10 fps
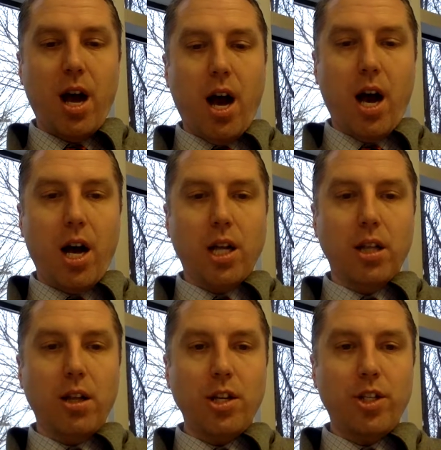Uh,
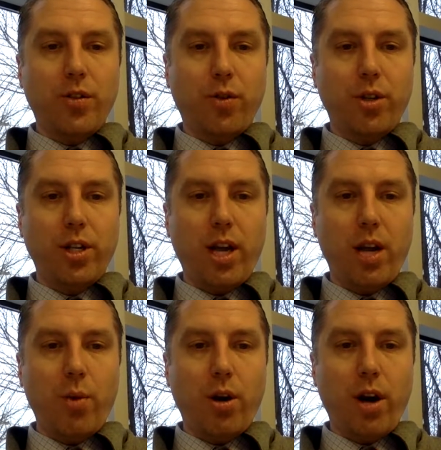lunch for today,
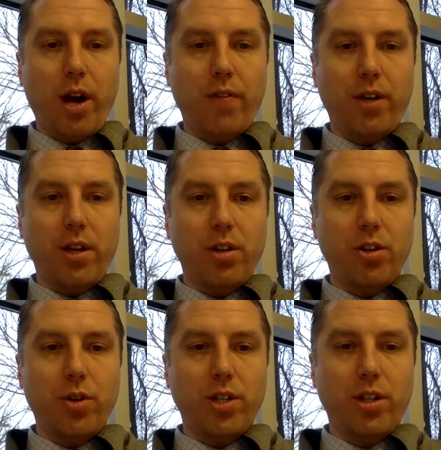we are having
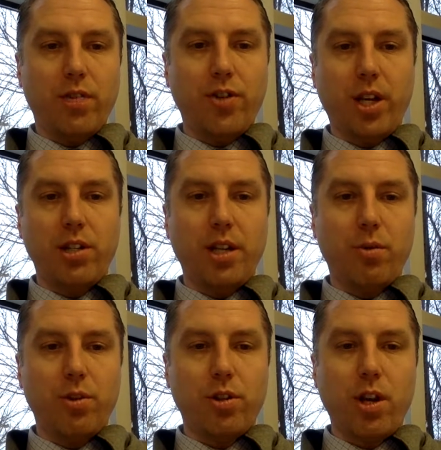choice of chicken
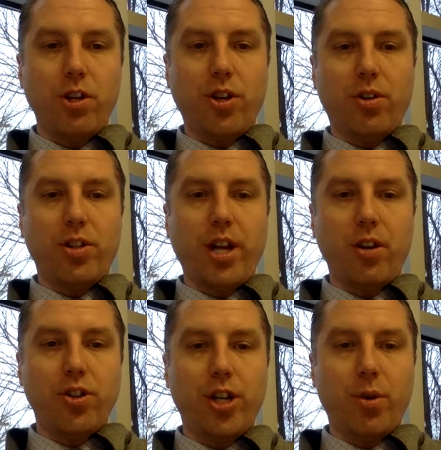sandwich, general
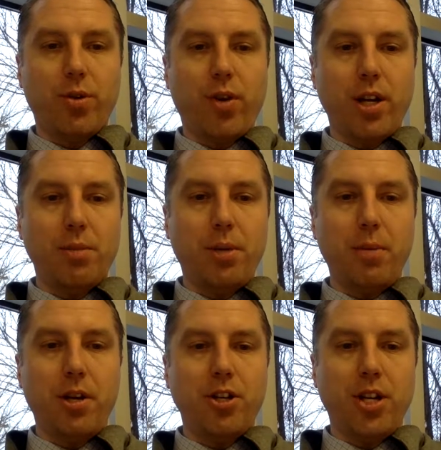salads, chicken with rice,
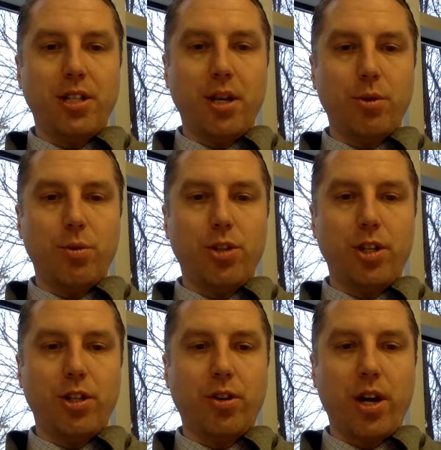PB&J sandwich with
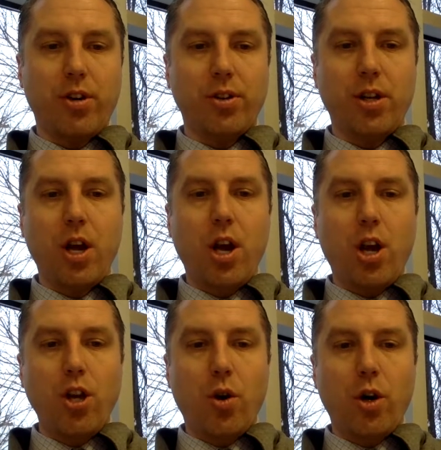cheese and crackers,
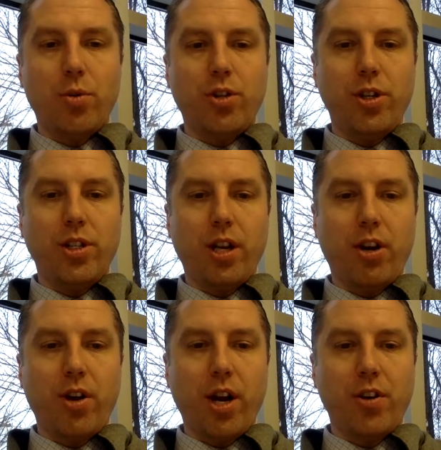yogurt with cheesesteak and
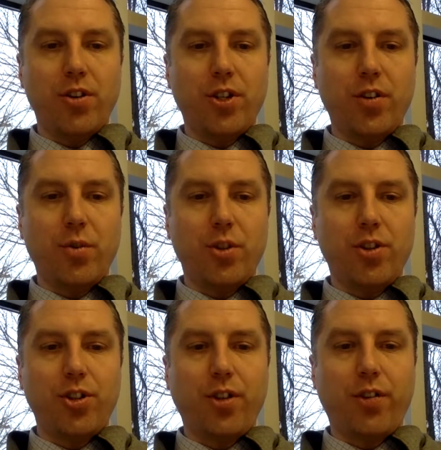crackers, served with
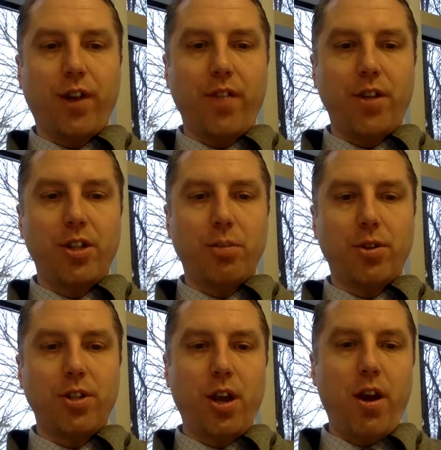stir-fried
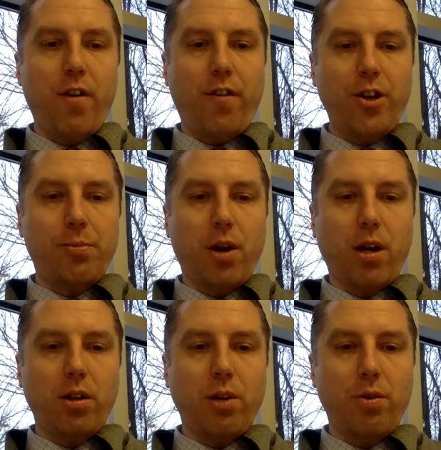vegetables, fresh
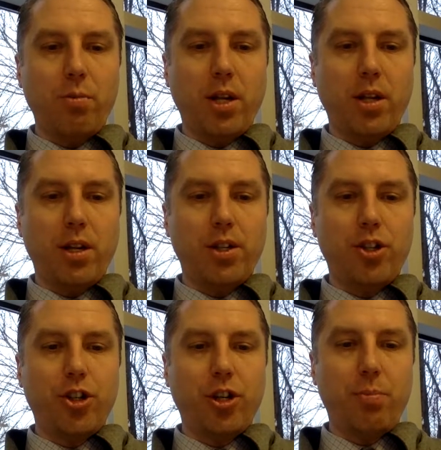broccoli, romaine lettuce,
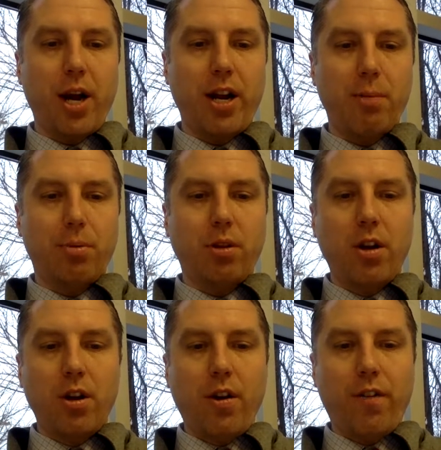chilled pineapple,
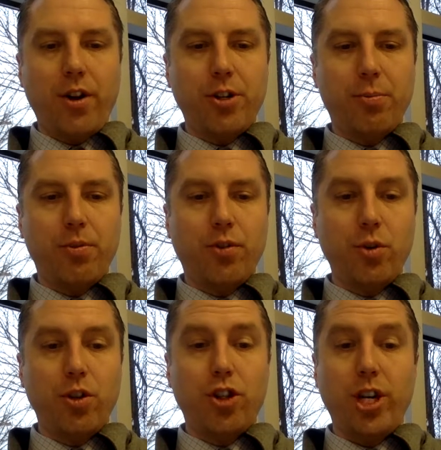fresh
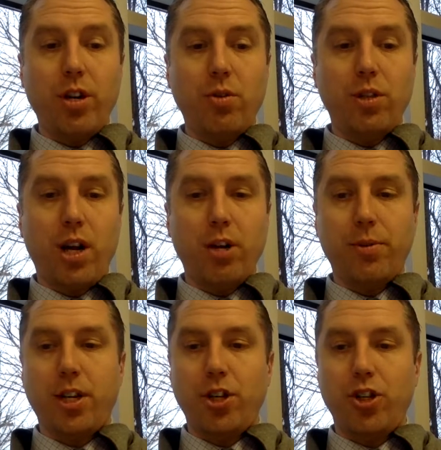fruit Cheetos, and
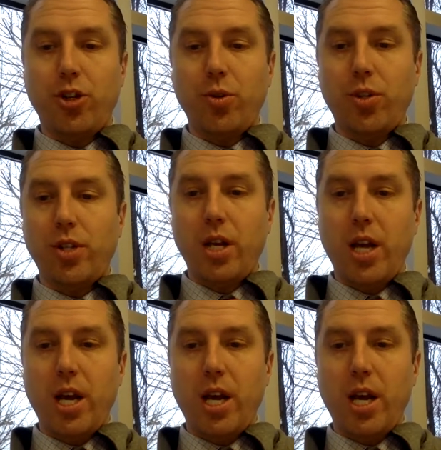100% juice